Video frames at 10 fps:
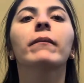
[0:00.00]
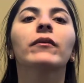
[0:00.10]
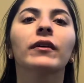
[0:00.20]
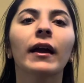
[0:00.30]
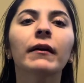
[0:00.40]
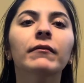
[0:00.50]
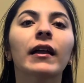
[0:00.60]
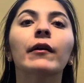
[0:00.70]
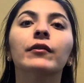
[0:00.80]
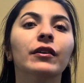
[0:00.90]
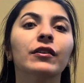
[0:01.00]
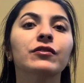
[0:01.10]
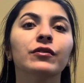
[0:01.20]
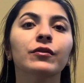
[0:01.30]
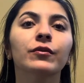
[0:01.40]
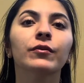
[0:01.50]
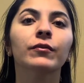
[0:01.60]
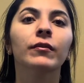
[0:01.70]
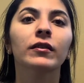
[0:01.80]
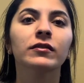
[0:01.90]
Okay, now we're gonna do
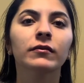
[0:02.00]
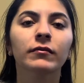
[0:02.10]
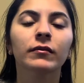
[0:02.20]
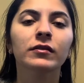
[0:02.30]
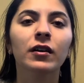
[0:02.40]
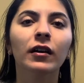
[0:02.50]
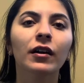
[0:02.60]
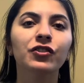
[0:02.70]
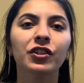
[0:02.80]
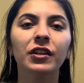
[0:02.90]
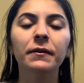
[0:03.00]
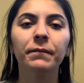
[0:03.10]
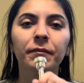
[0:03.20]
tongue on G.